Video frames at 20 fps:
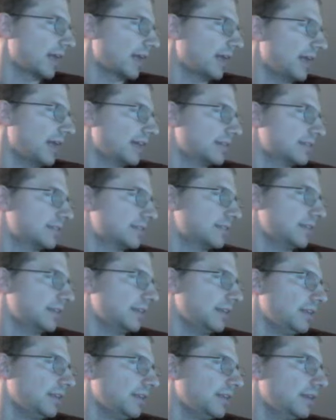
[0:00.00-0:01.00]
can't
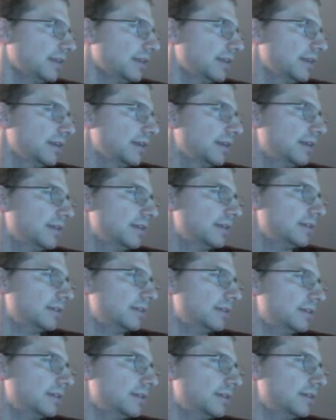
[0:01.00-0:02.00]
see
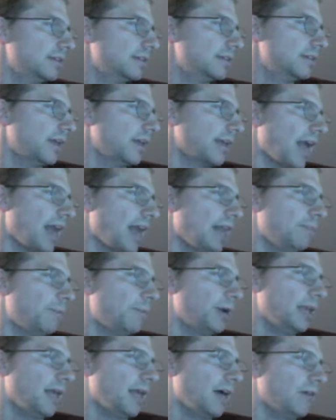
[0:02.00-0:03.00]
like
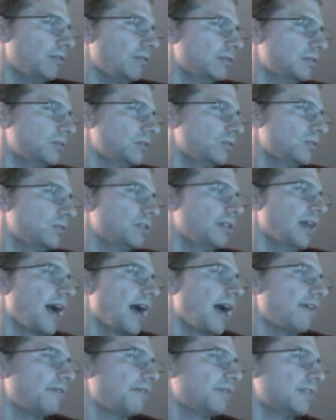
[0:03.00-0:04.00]
anybody else who's
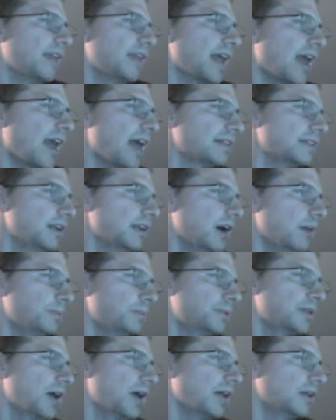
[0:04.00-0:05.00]
left that has an
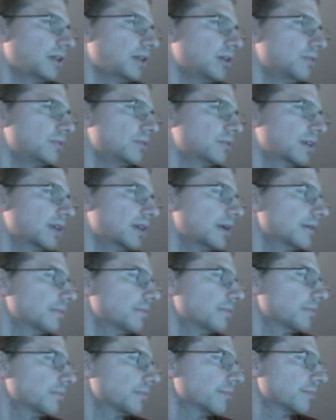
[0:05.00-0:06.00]
upside close to him
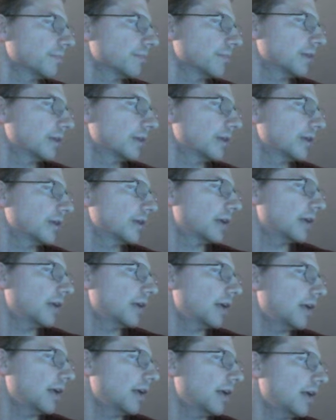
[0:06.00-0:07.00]

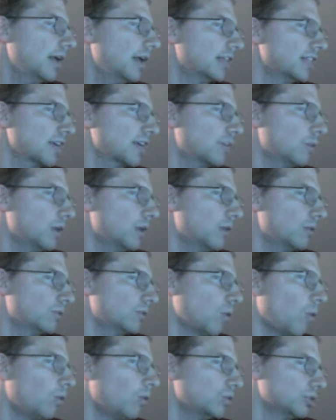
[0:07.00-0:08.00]
it's like one of those
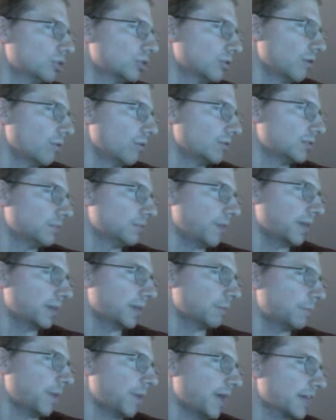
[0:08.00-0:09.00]
hold your nose and make the
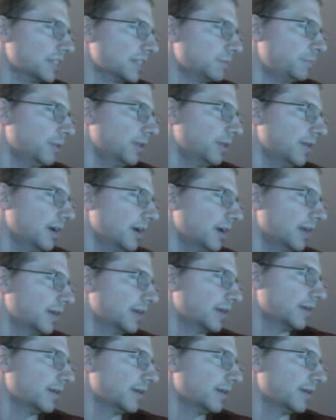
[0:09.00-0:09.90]
picks, but like